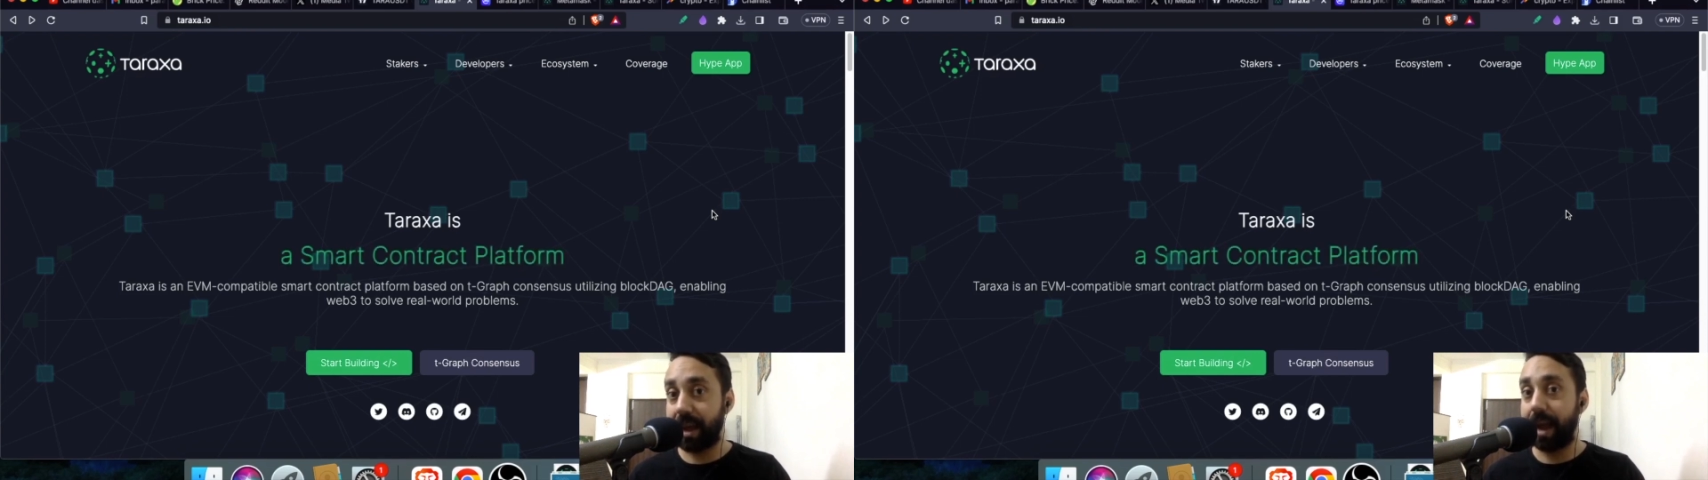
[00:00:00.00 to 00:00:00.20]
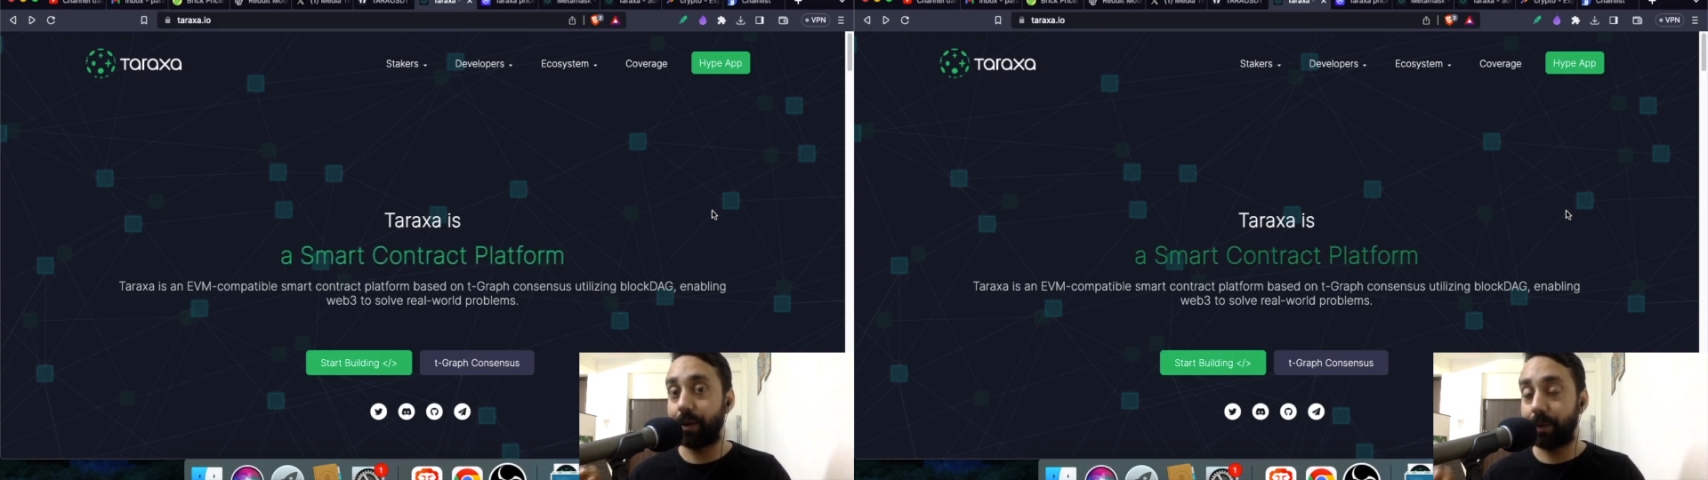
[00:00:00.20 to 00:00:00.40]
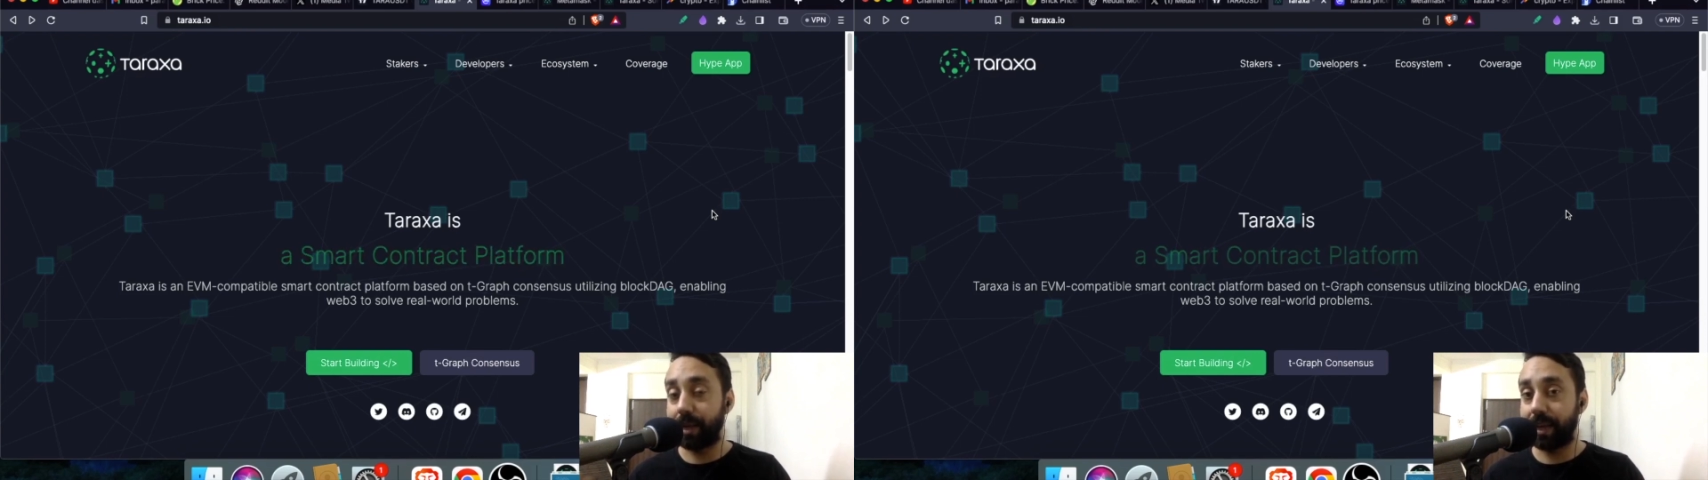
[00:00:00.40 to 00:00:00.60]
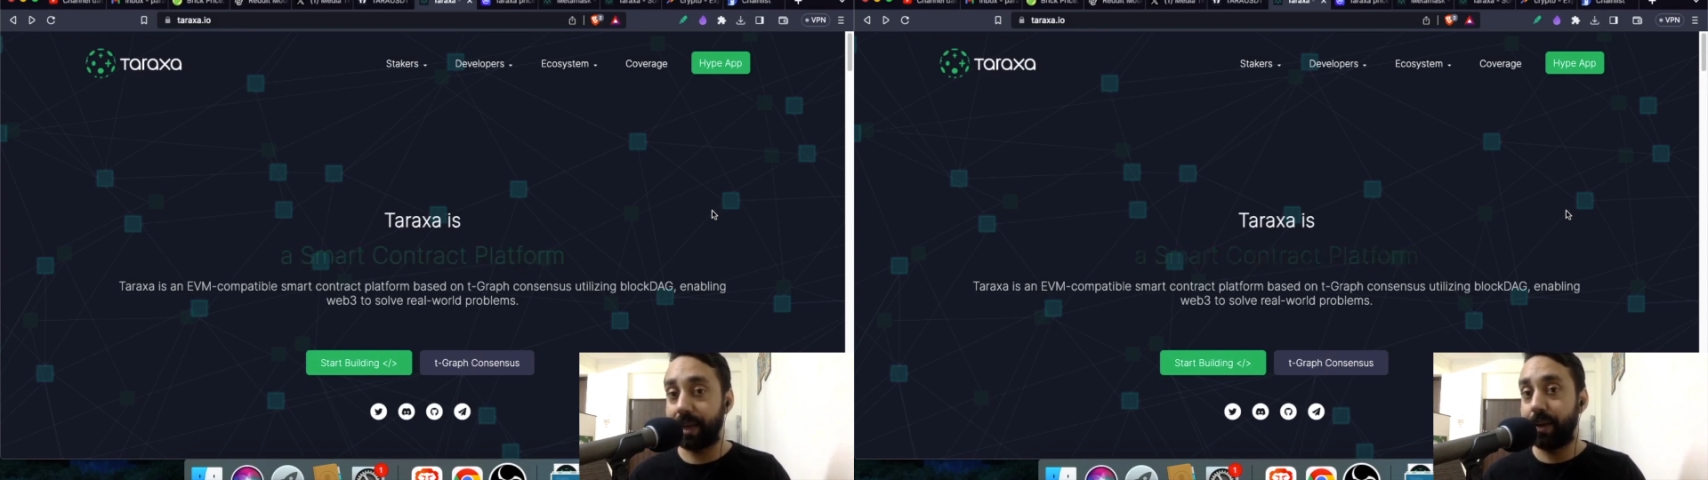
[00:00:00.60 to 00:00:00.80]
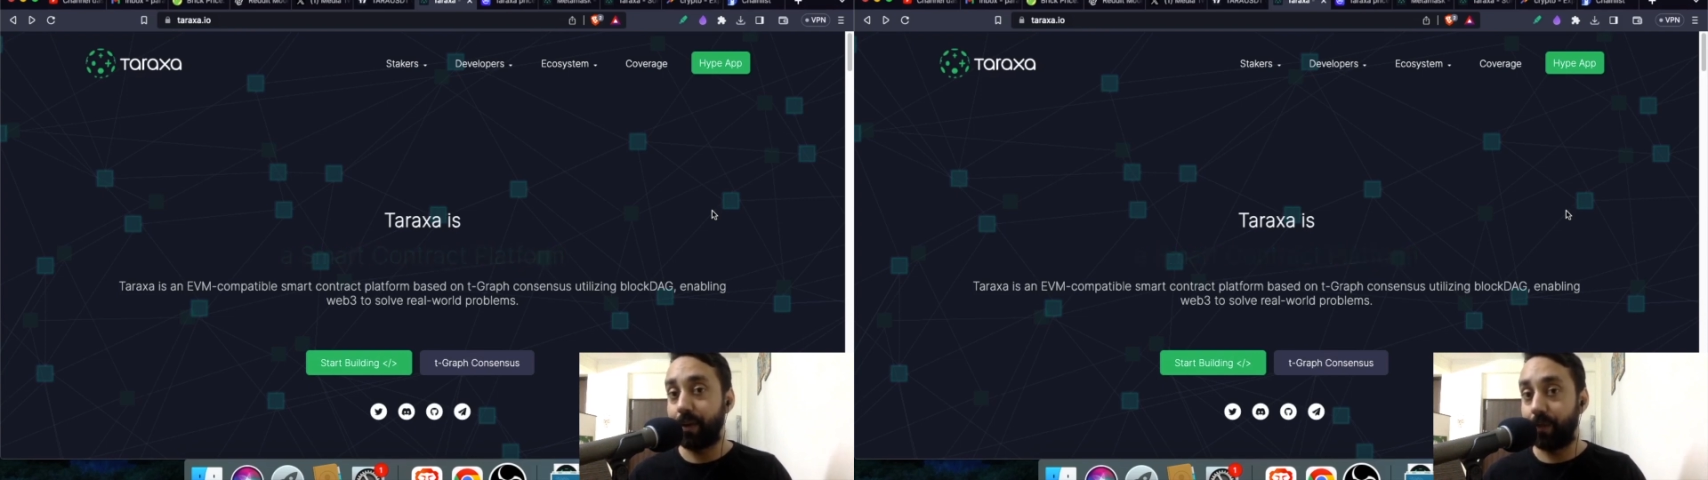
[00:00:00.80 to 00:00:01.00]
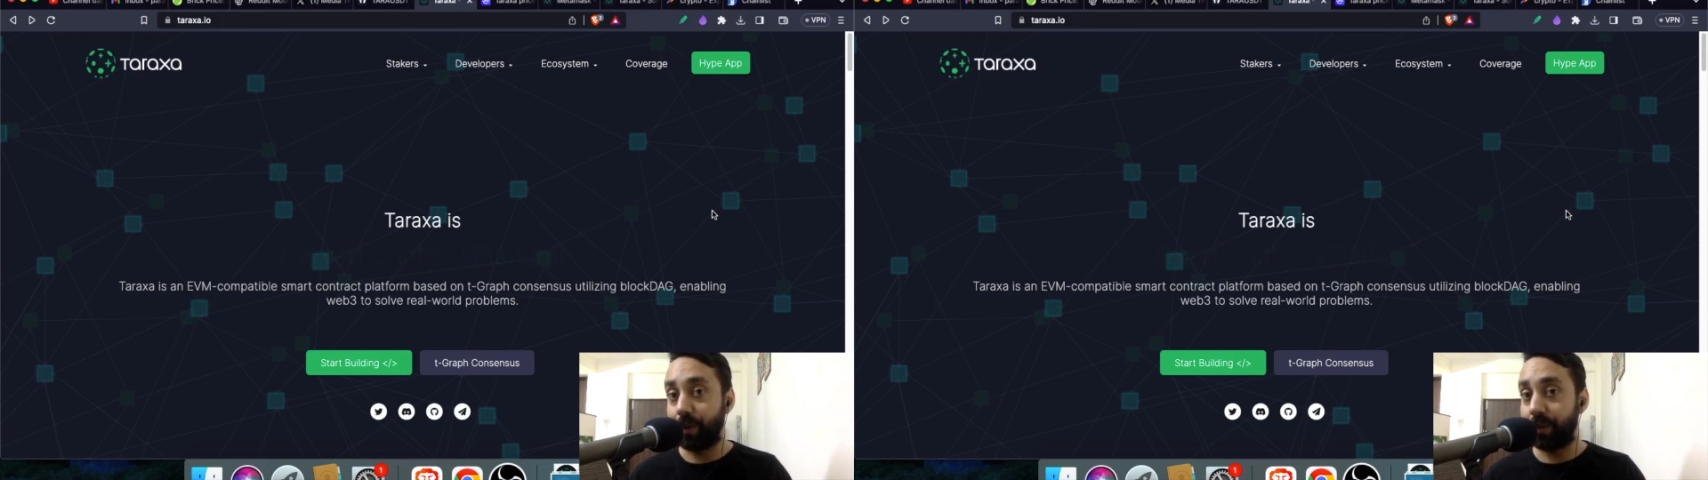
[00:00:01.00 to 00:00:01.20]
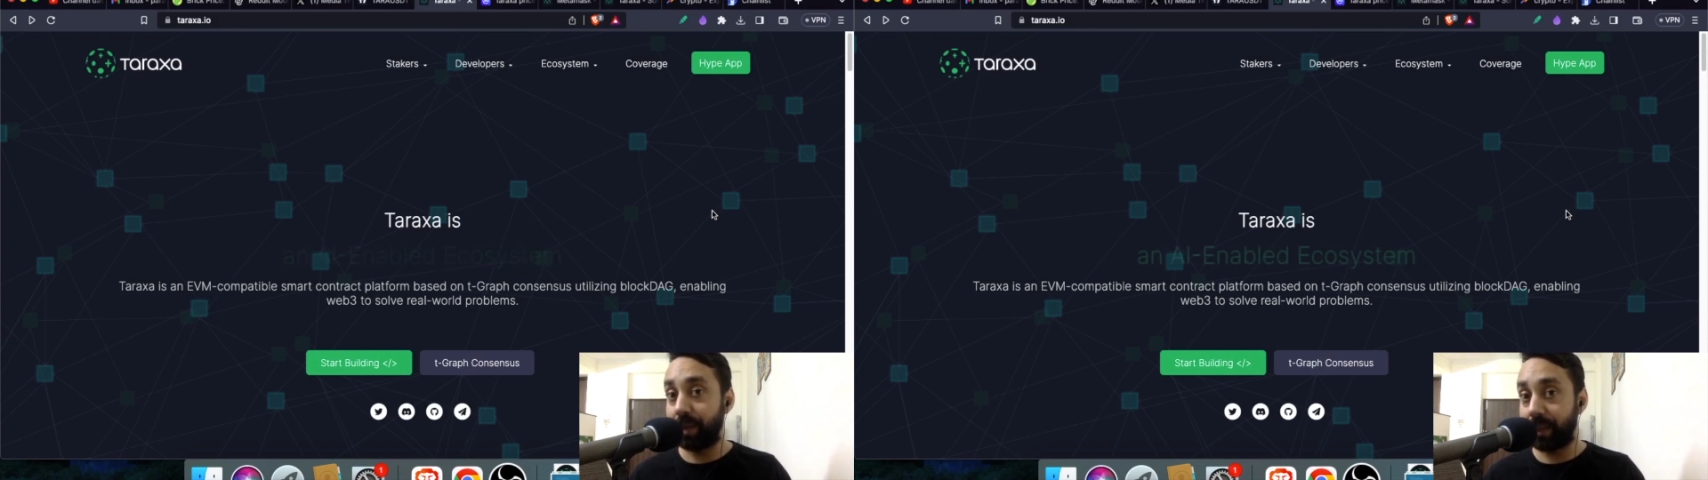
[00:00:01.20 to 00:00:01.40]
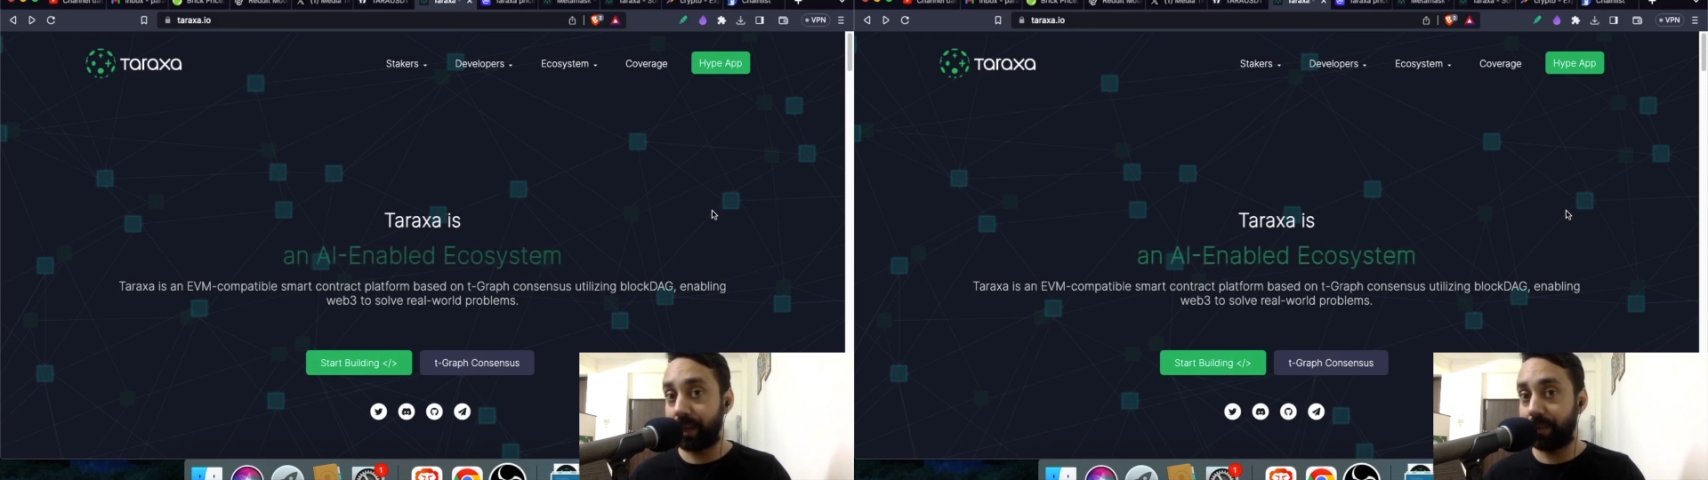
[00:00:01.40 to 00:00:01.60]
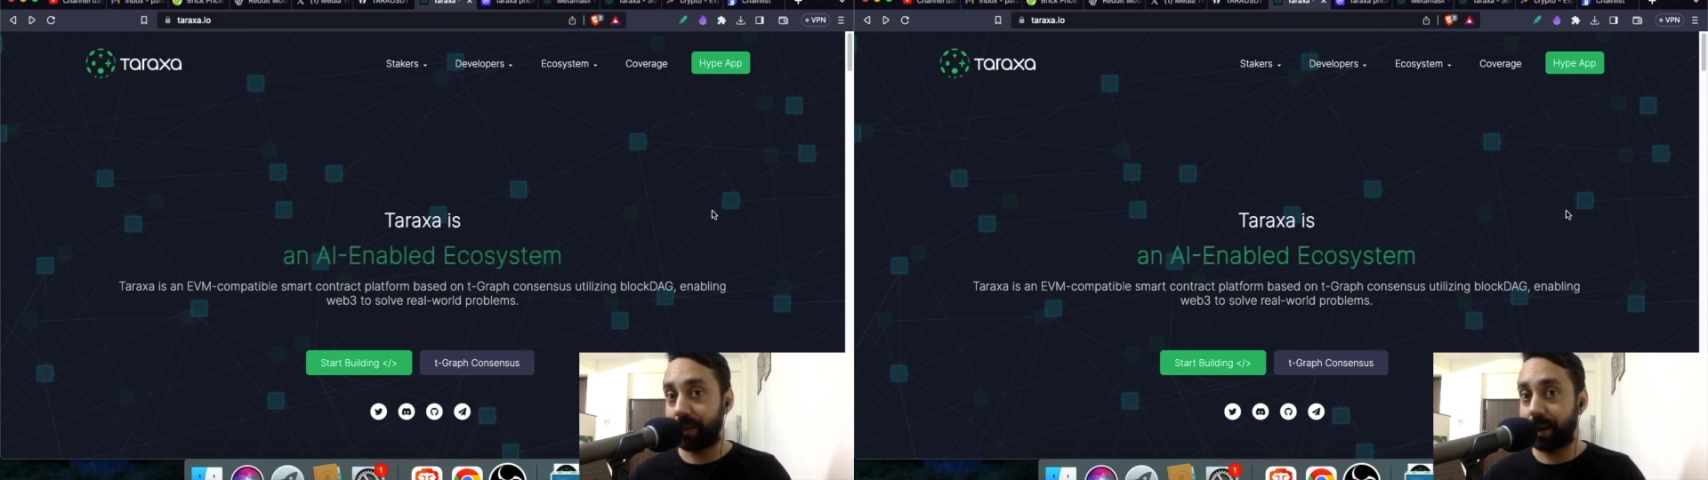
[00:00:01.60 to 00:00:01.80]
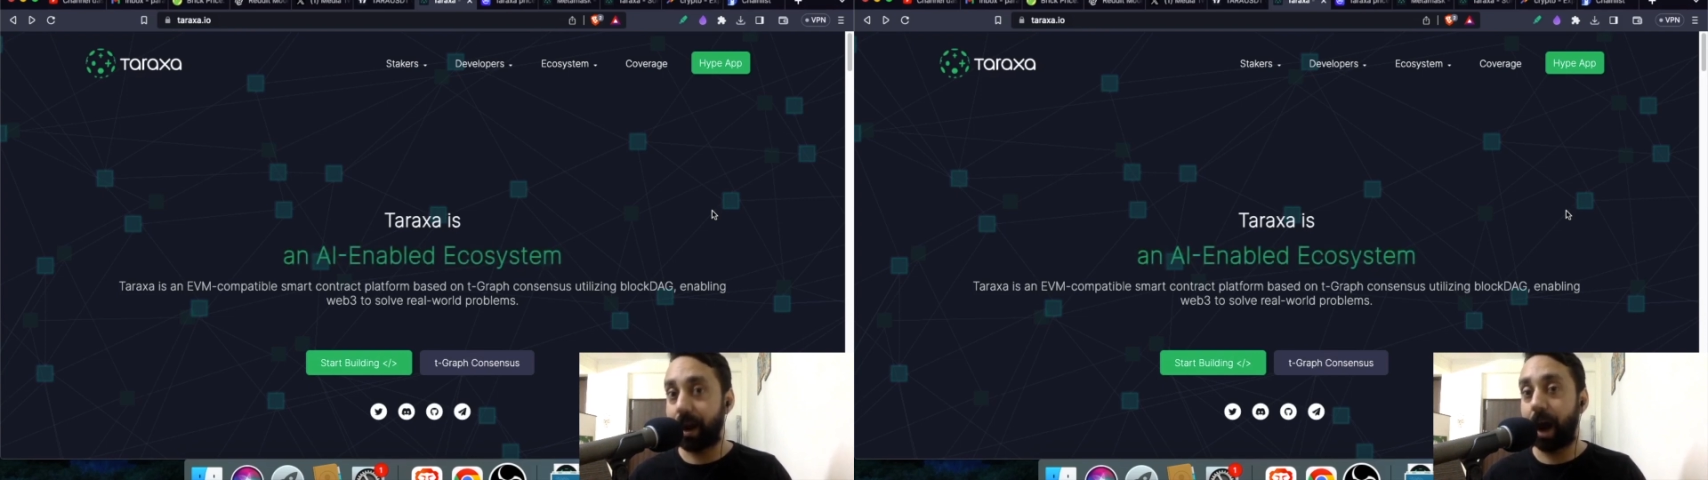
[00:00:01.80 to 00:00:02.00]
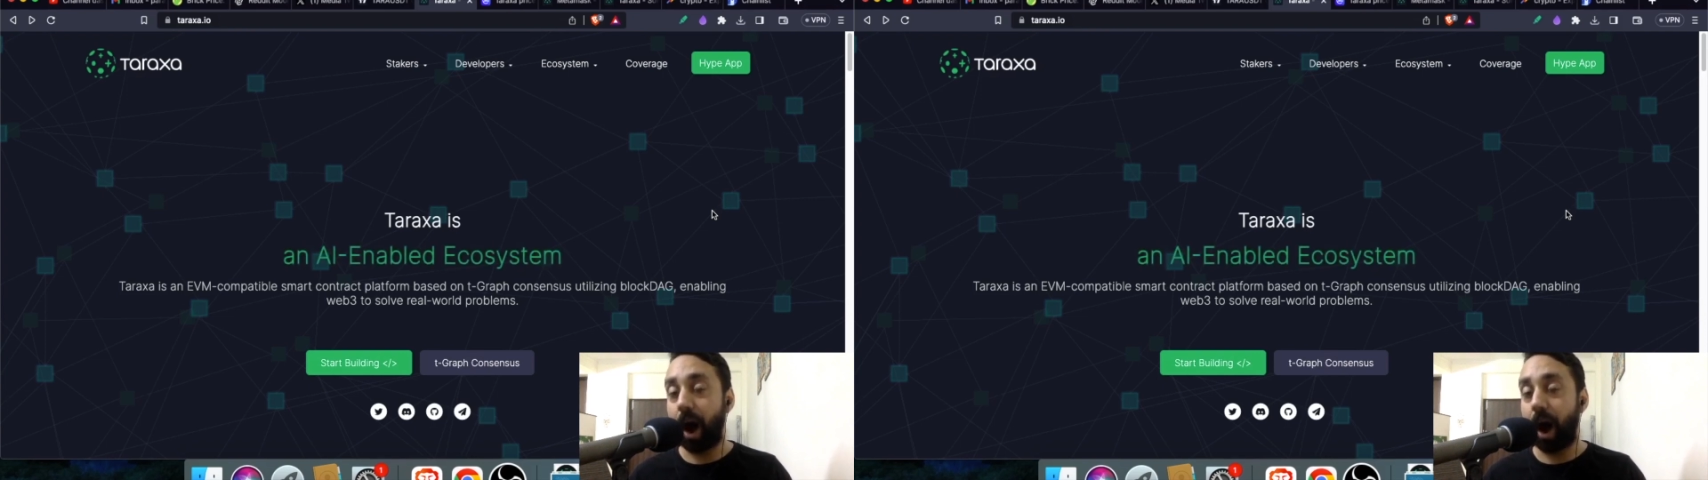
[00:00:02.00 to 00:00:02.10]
and today we will uncover